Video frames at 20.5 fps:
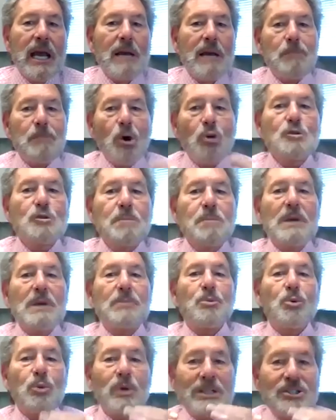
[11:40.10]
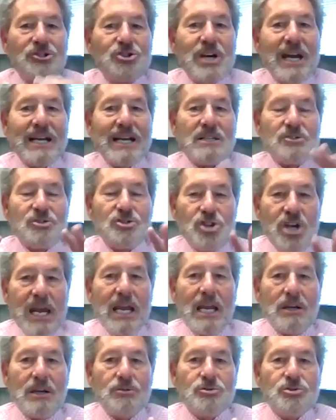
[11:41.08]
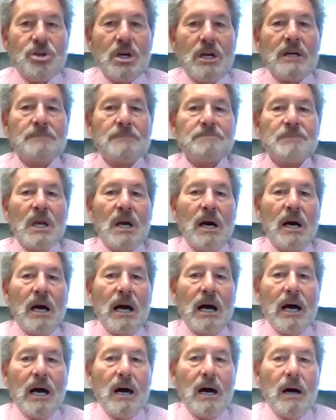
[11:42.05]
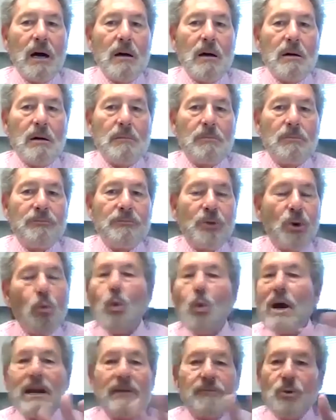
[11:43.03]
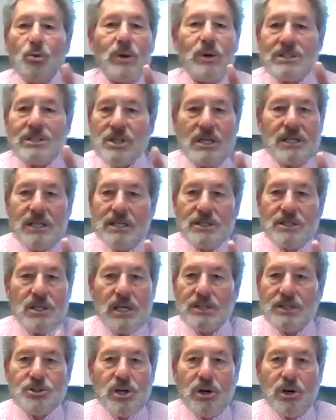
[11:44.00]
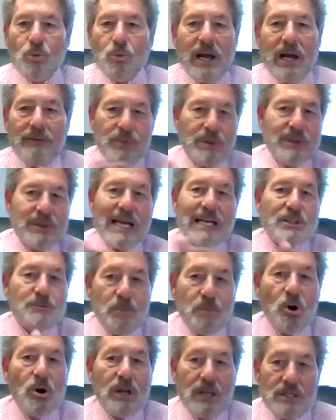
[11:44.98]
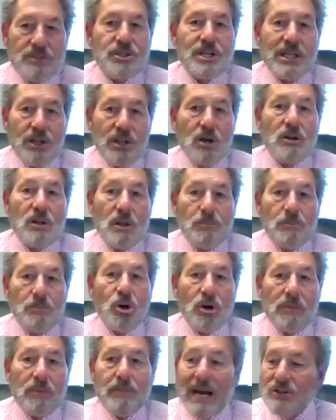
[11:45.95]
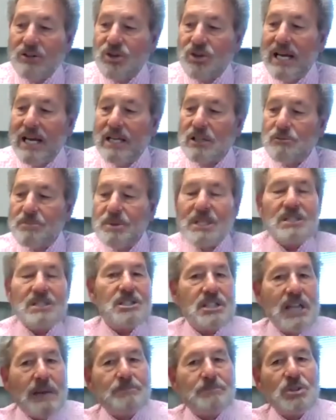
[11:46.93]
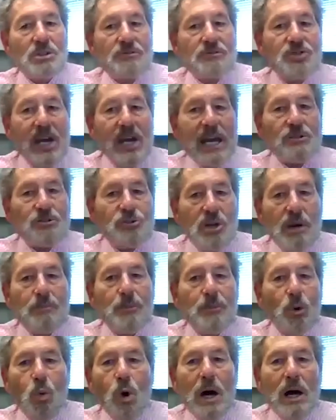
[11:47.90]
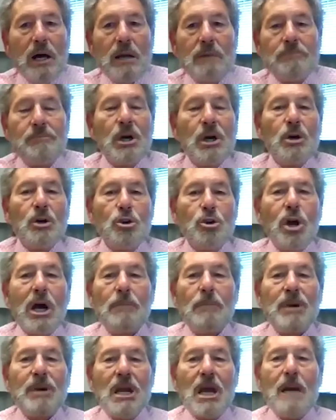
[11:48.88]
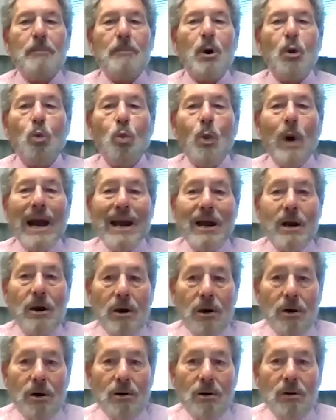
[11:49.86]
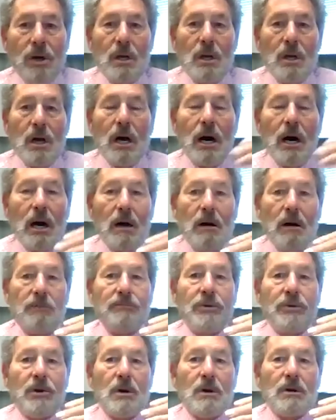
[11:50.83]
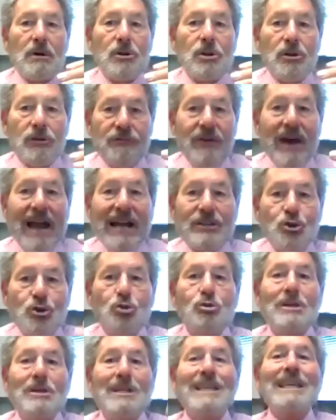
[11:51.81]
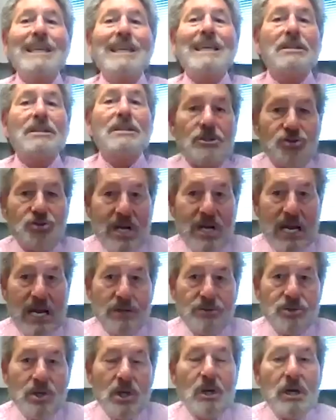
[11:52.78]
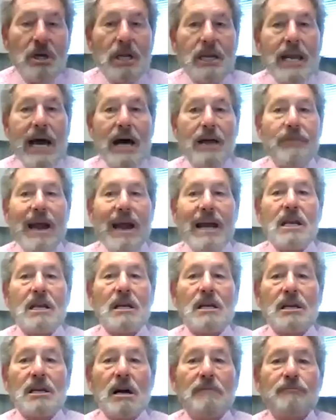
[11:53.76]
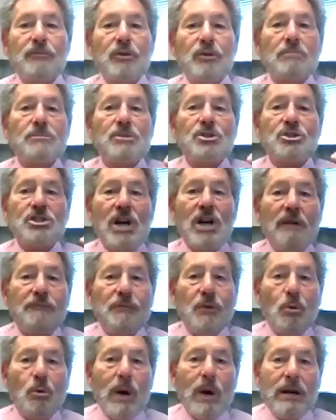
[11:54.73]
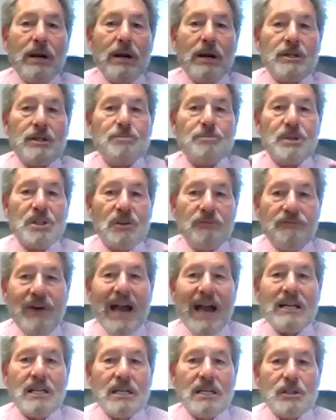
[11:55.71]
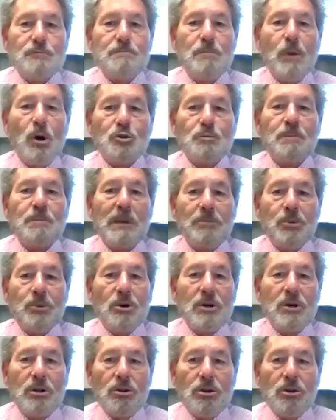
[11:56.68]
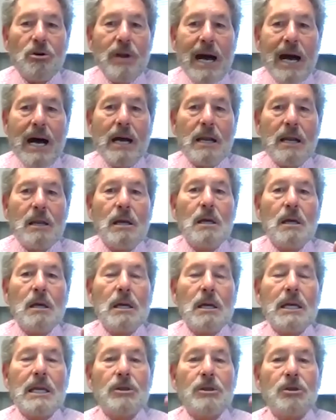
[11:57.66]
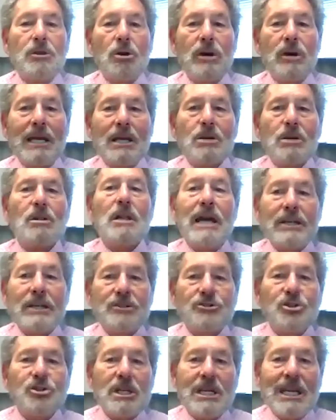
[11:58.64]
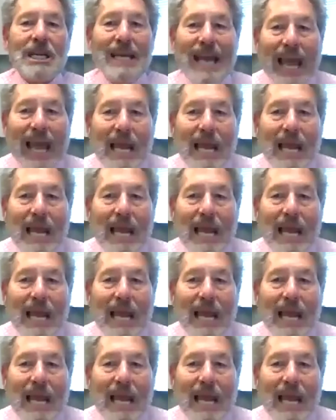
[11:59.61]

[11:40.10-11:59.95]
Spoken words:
And most people reject change for whatever reason. It's irrelevant, but that's it's in there in the book about change. But the steps of change, number one, you got to become aware of the fact you need to change. Now that can come from self-awareness, but the fact is most people are either intellectually